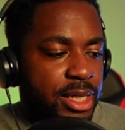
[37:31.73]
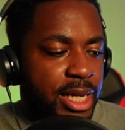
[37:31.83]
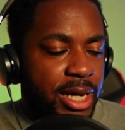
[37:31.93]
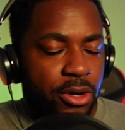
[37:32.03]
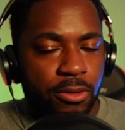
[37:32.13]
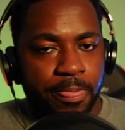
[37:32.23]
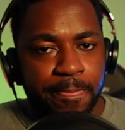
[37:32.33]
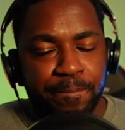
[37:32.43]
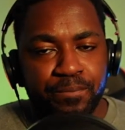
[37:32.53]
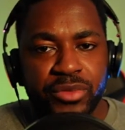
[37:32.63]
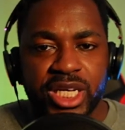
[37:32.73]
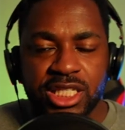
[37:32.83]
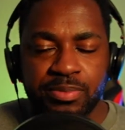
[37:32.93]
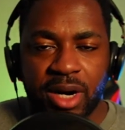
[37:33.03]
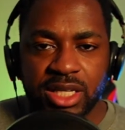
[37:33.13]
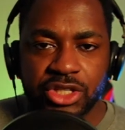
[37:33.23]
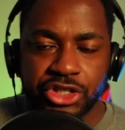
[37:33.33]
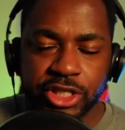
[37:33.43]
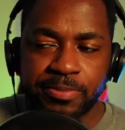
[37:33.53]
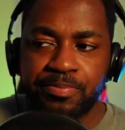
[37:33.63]
Now,
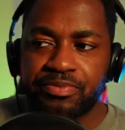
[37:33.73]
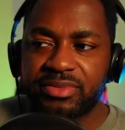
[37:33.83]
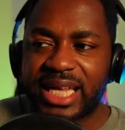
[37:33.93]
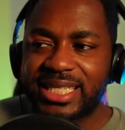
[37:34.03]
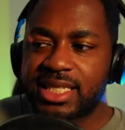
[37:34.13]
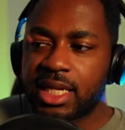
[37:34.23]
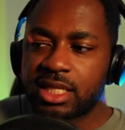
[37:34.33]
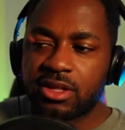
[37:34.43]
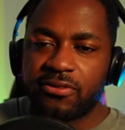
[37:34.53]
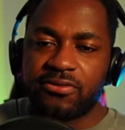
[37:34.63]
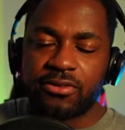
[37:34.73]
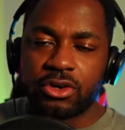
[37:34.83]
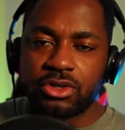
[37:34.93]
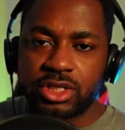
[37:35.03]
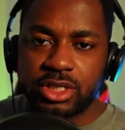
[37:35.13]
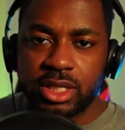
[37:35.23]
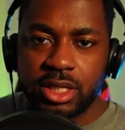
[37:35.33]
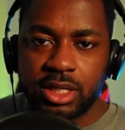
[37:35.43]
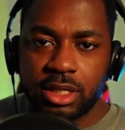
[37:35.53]
sponsorship, that's like the first